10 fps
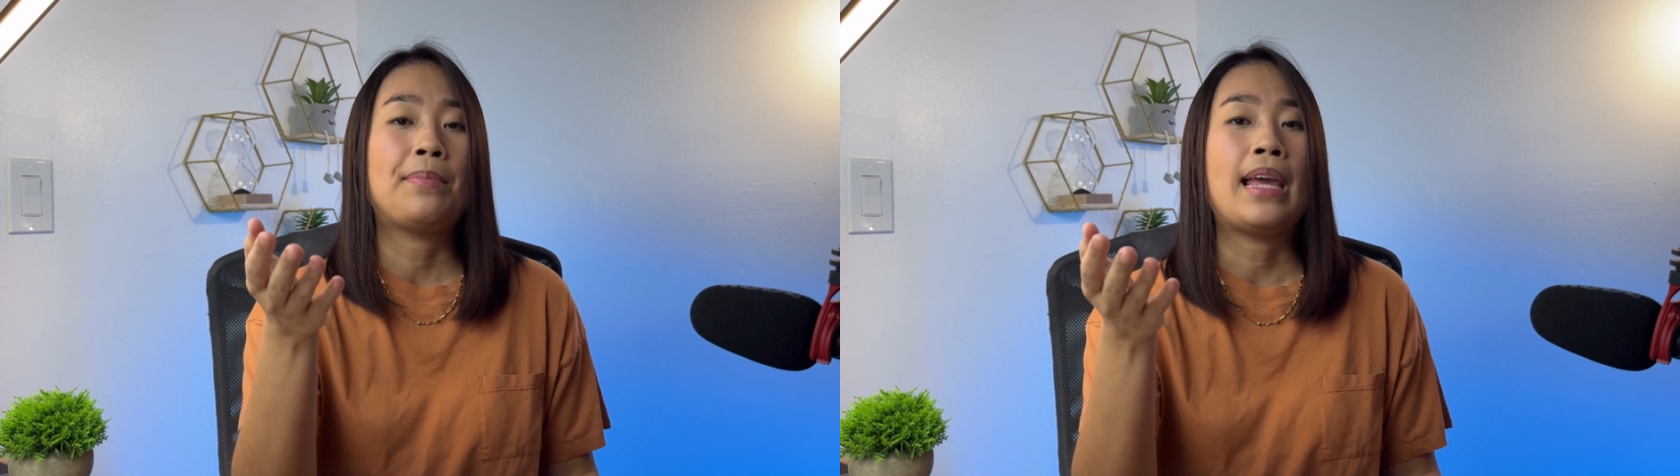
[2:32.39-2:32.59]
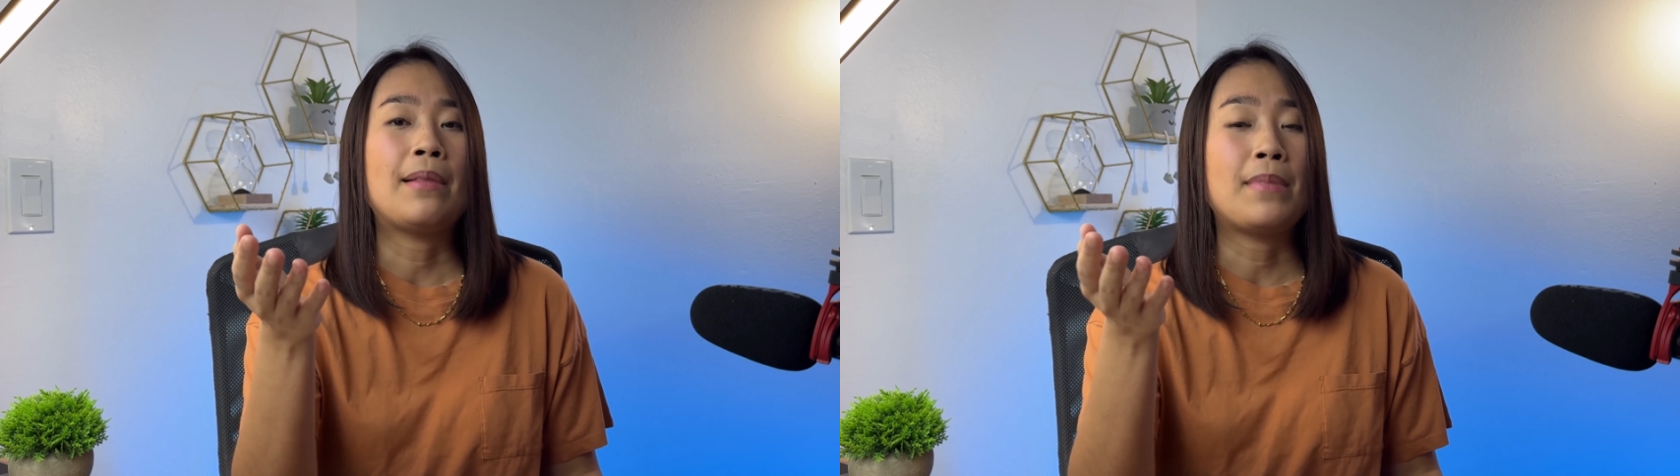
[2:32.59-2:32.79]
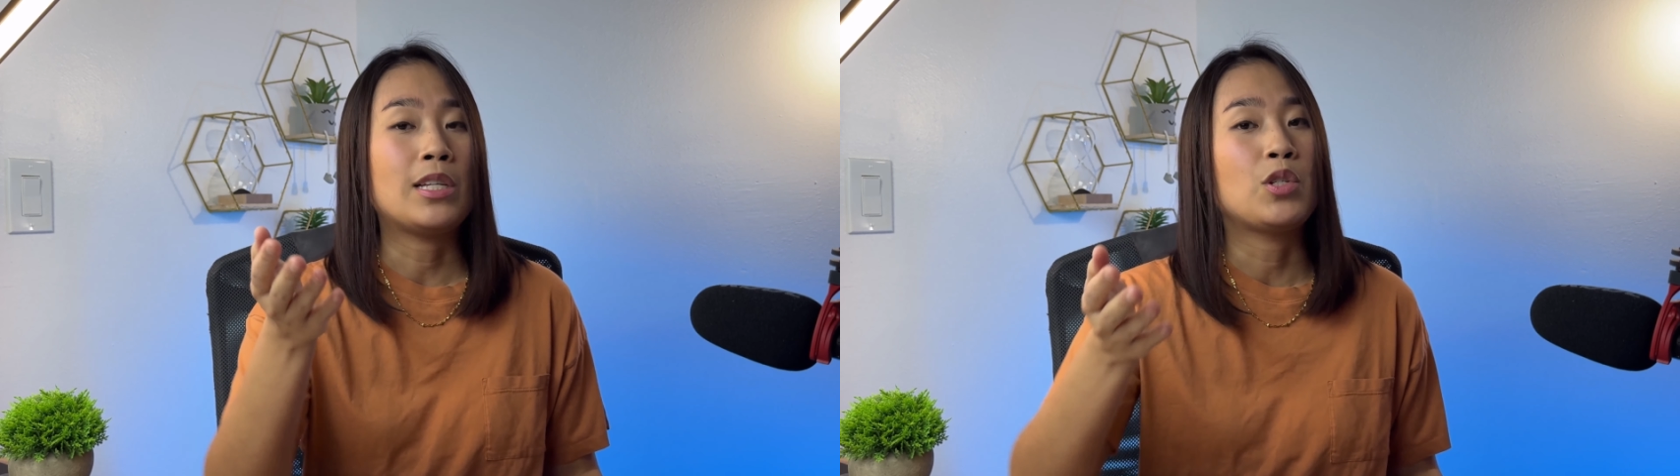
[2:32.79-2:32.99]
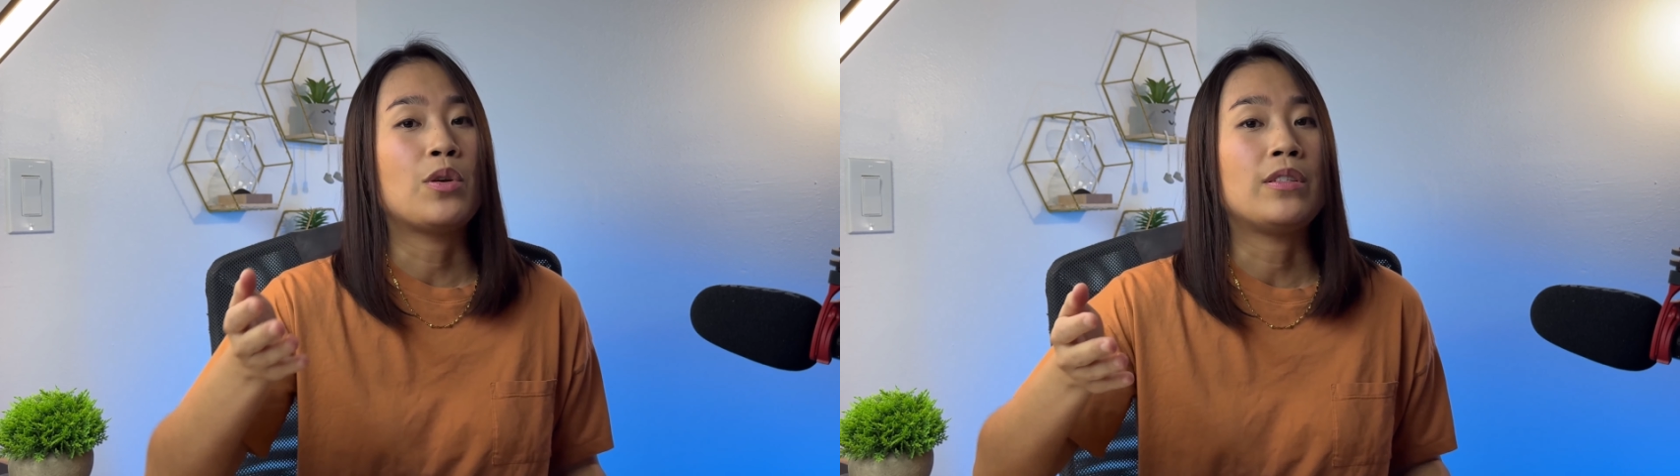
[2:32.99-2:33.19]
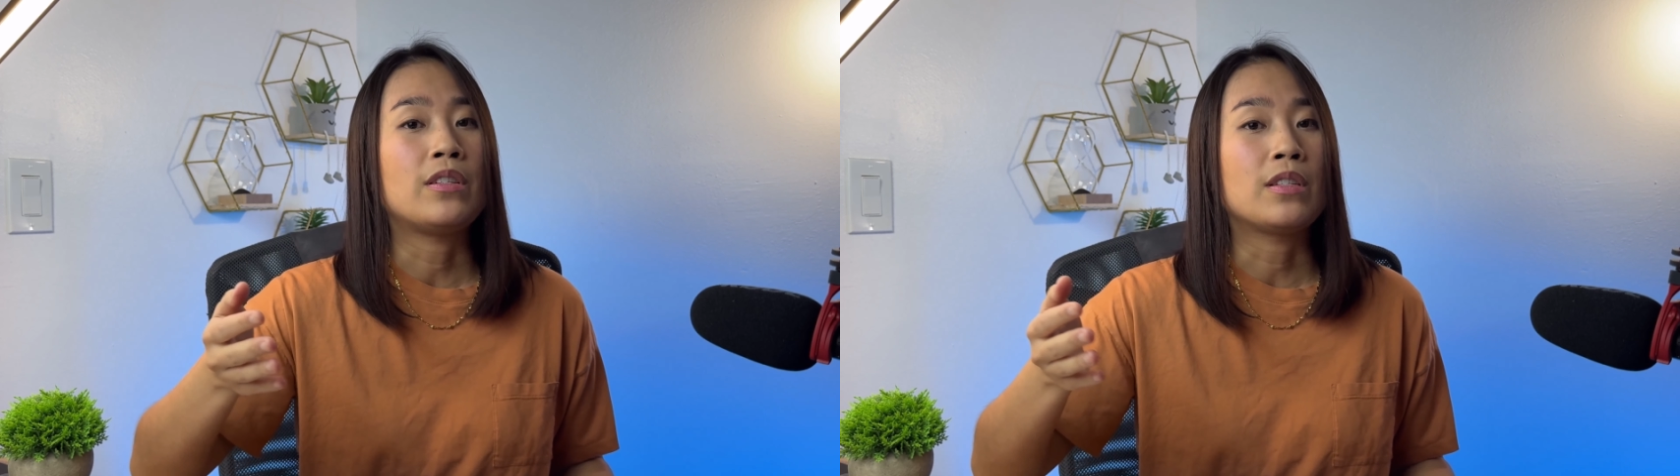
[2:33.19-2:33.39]
plant-based
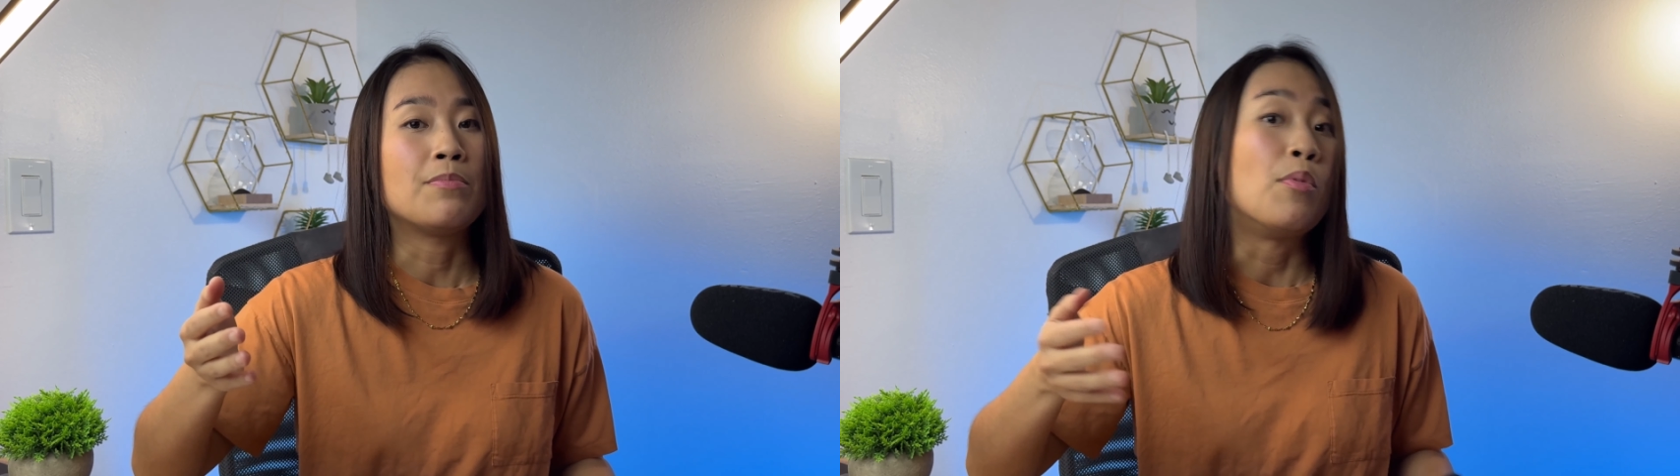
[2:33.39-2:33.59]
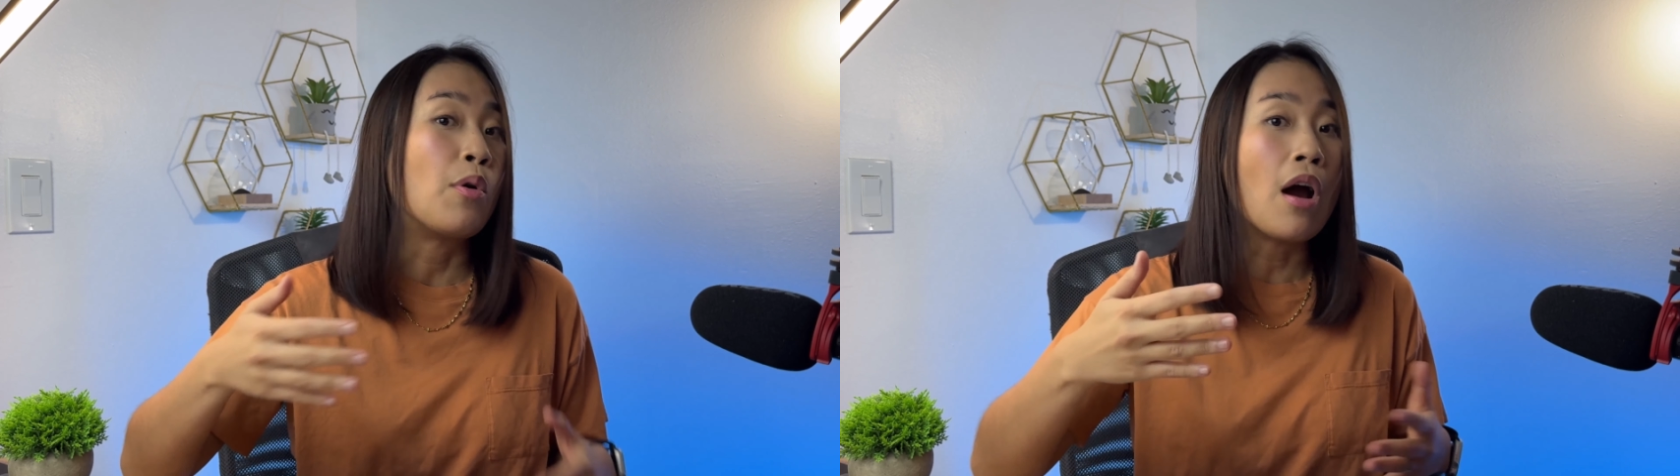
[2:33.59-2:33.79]
choices more